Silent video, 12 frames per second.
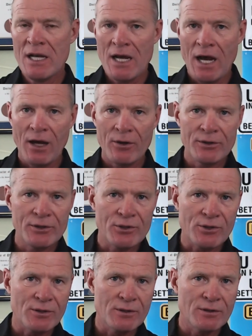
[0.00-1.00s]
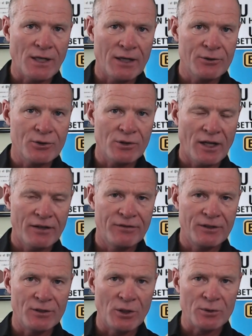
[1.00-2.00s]
How'd your live
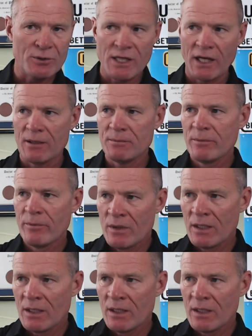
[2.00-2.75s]
feed go, Sam?